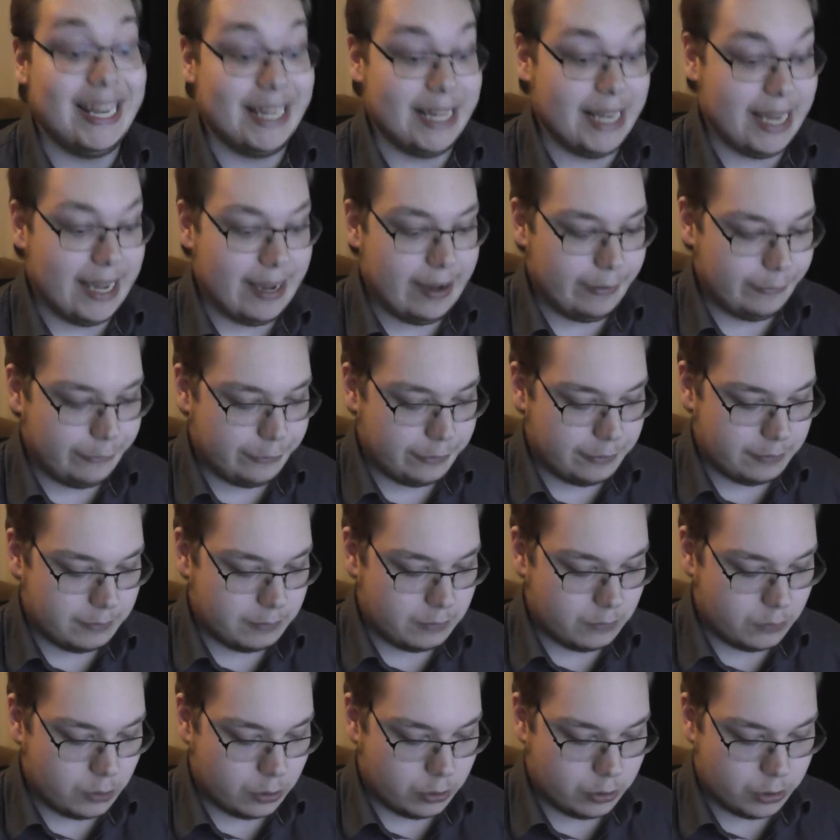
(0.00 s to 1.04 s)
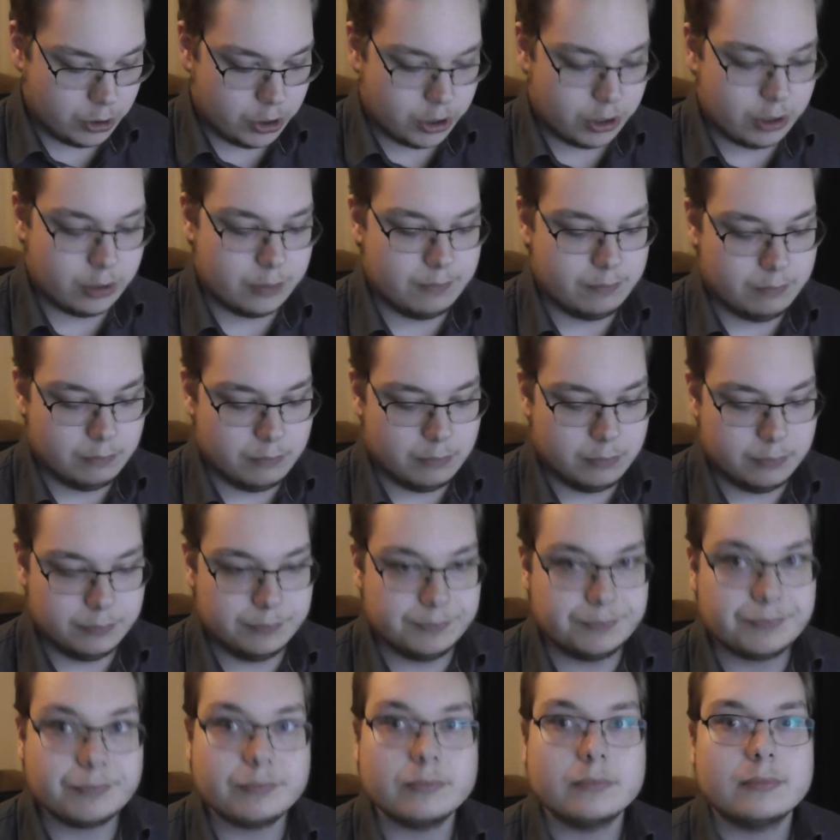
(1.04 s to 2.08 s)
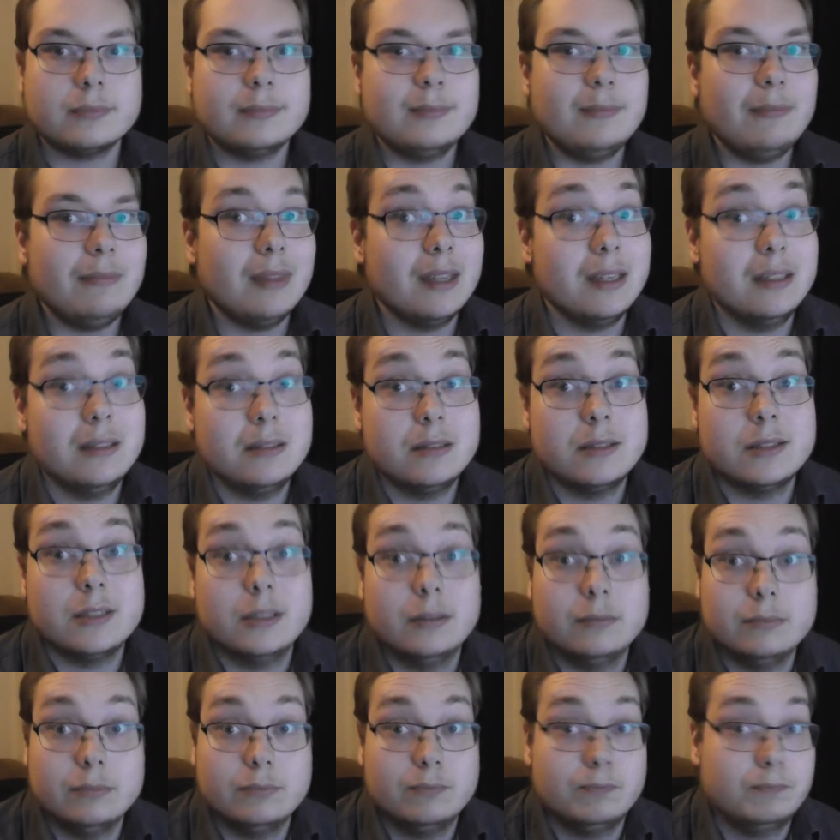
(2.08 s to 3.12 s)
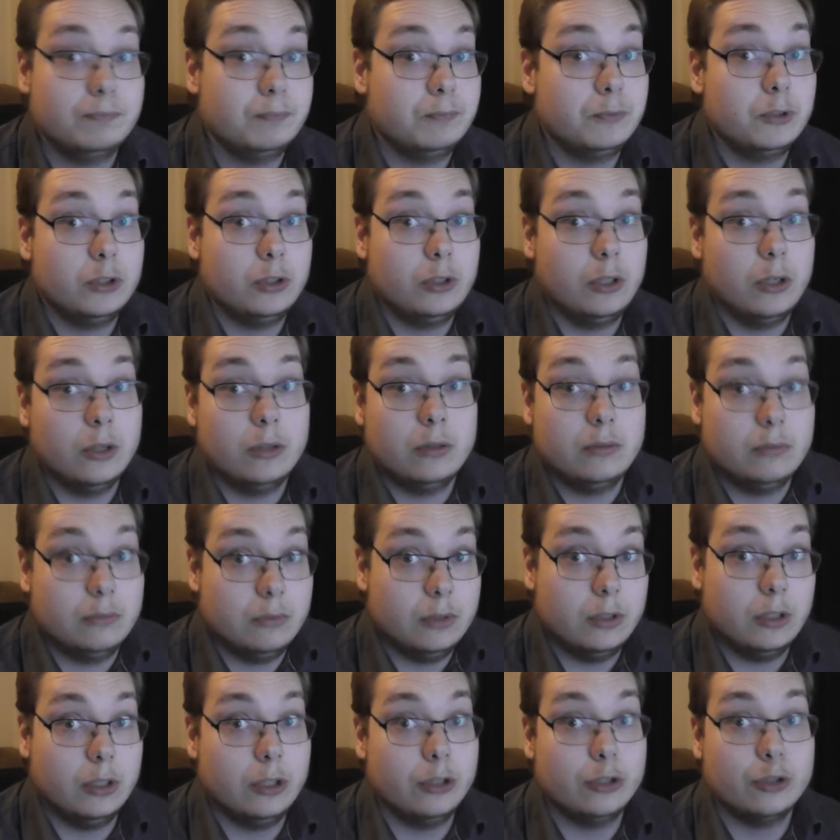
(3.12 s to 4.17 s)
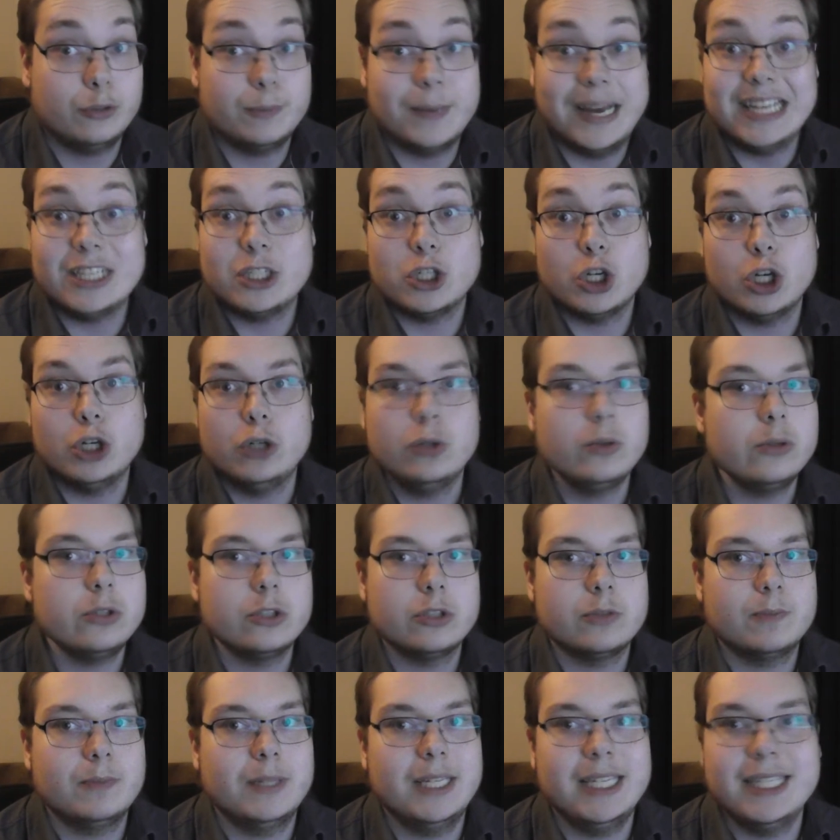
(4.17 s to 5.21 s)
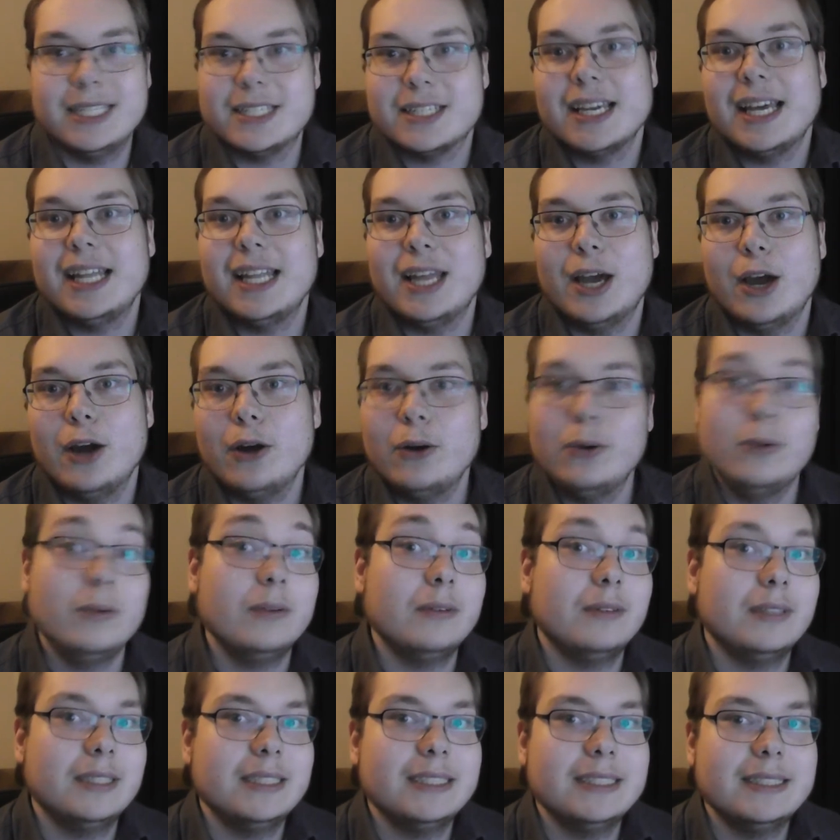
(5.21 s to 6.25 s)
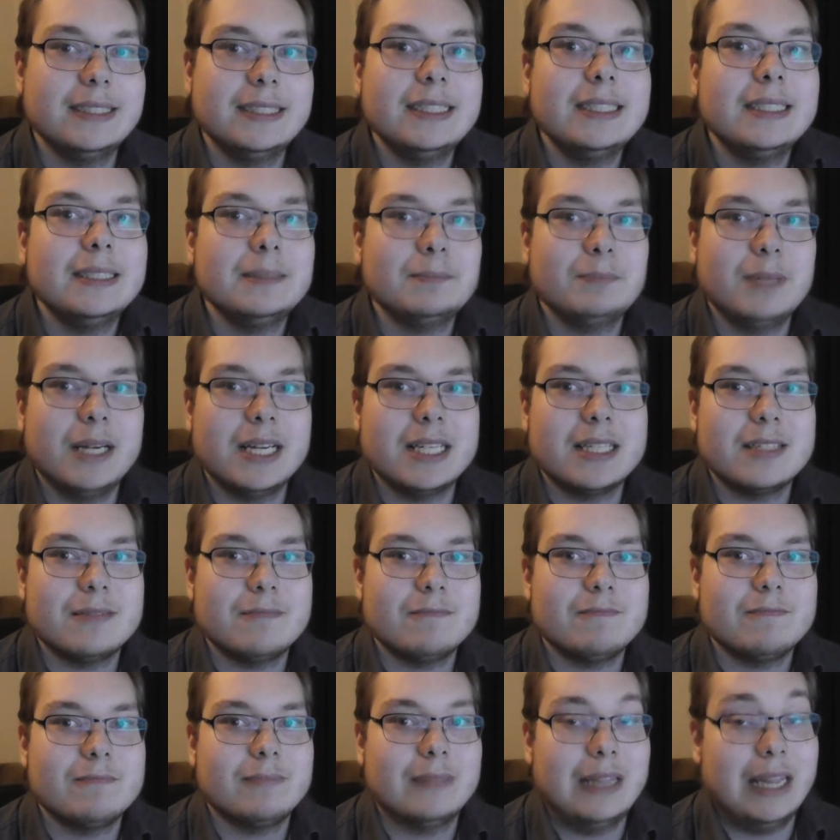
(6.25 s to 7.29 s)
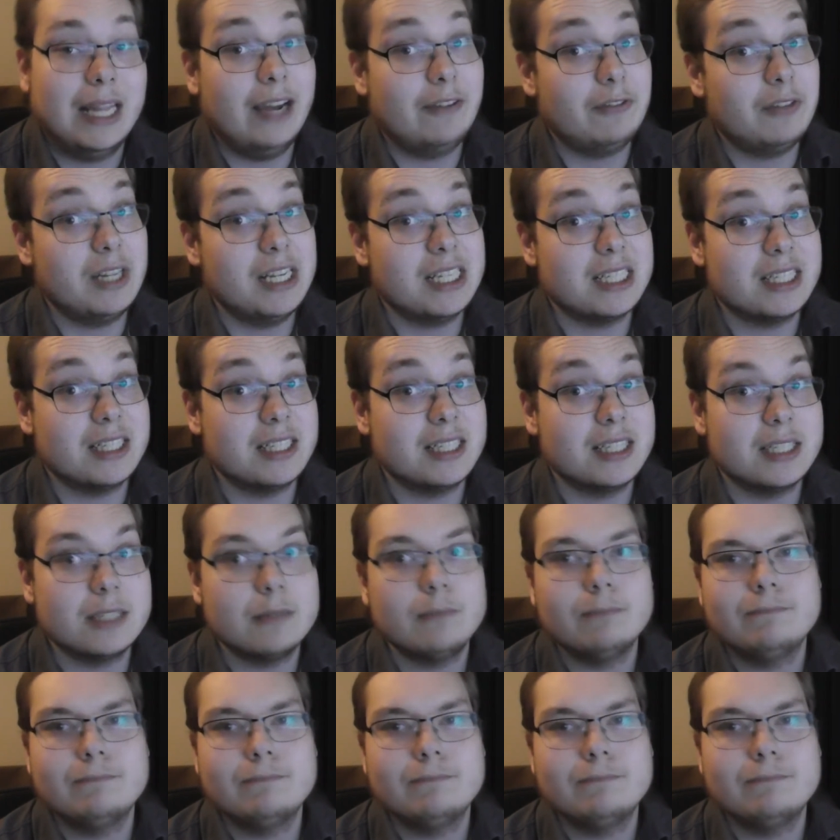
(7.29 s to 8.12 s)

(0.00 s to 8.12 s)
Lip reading: laugh, or just some good or bad jokes, please, hello. But life lessons,